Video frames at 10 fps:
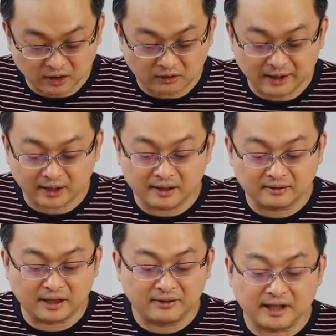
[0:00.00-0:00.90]
All right,
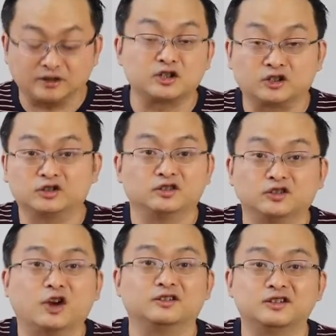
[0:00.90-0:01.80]
and that's just
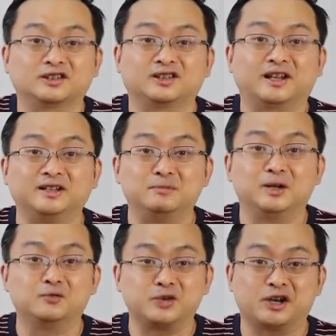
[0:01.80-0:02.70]
not just a
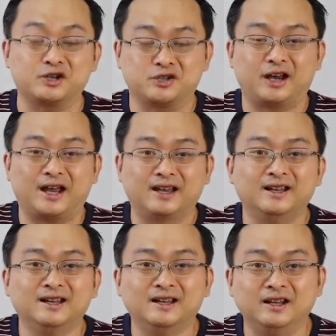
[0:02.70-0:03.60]
sentiment which I share,
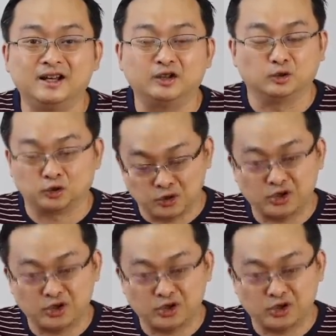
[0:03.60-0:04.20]
it is also